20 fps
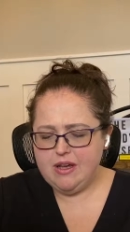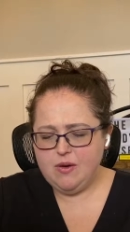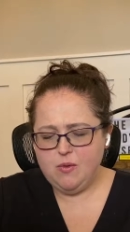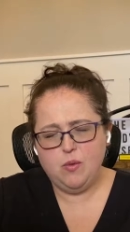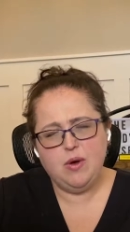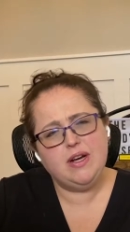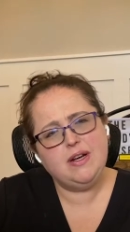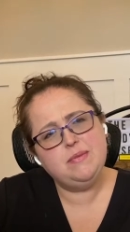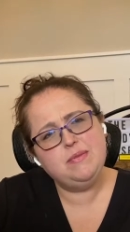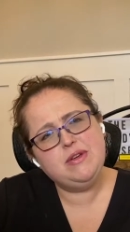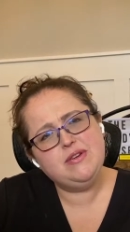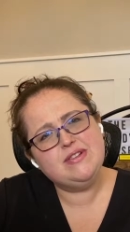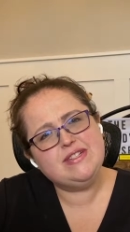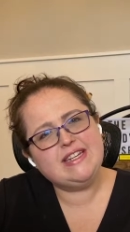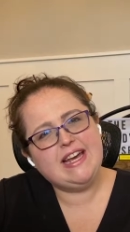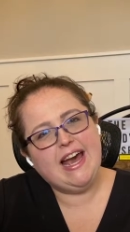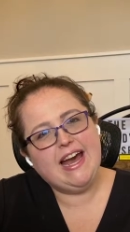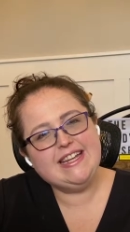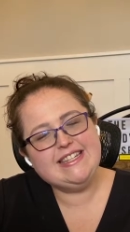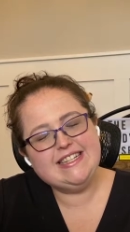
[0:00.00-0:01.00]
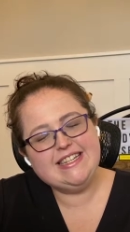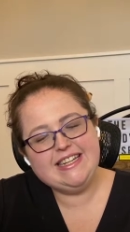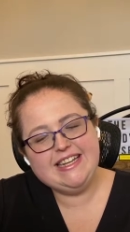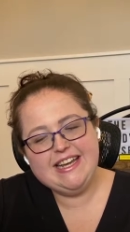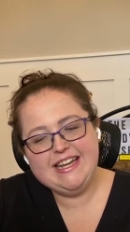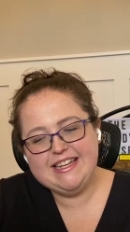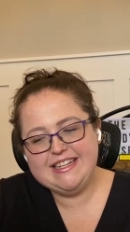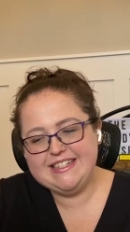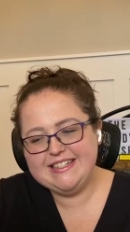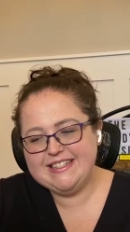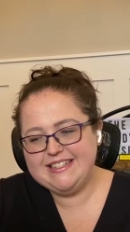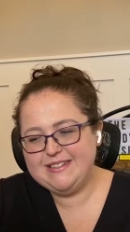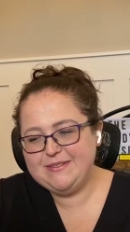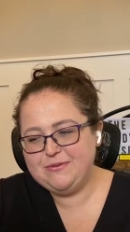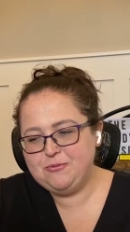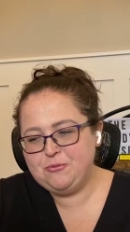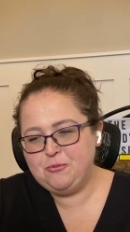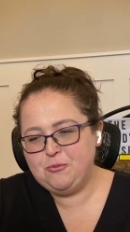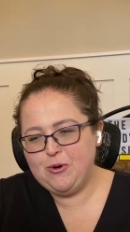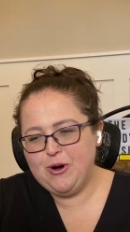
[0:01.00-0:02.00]
welcome you as cats and kittens.
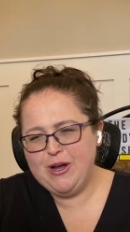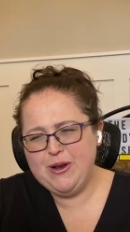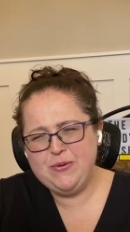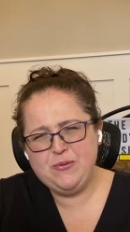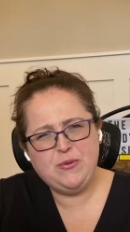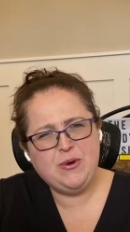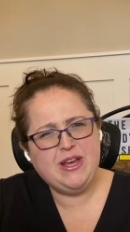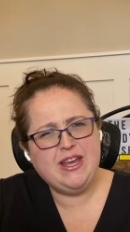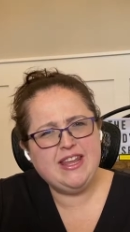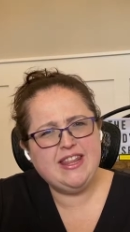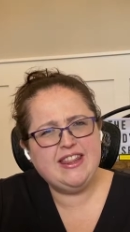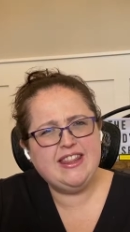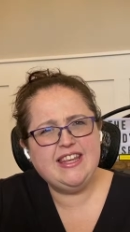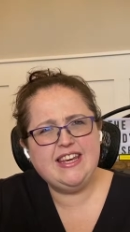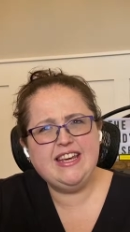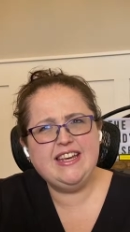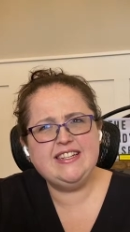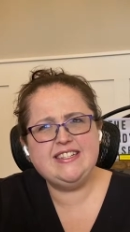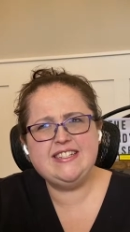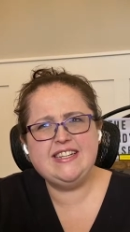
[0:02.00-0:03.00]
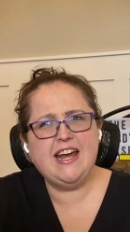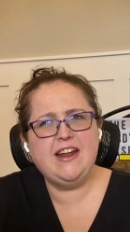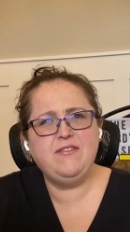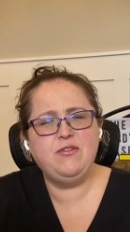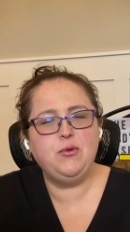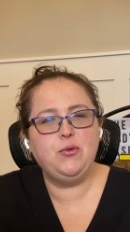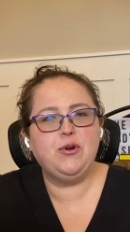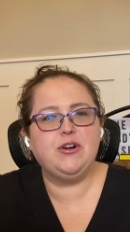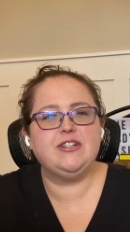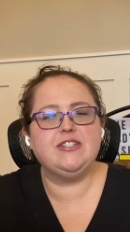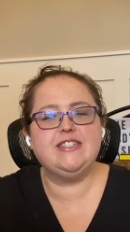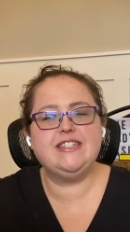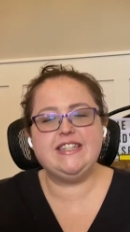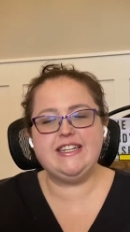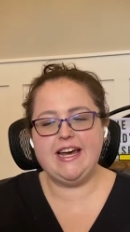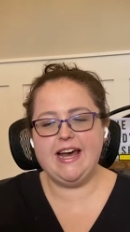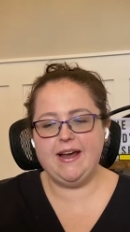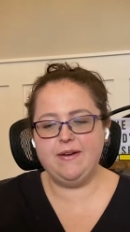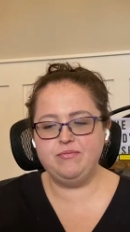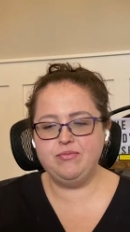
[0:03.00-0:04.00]
What with the state of the world
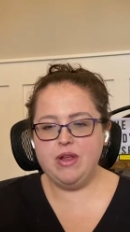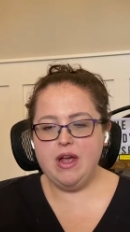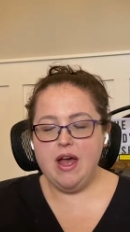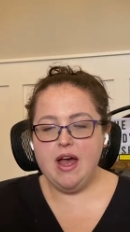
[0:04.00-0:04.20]
today.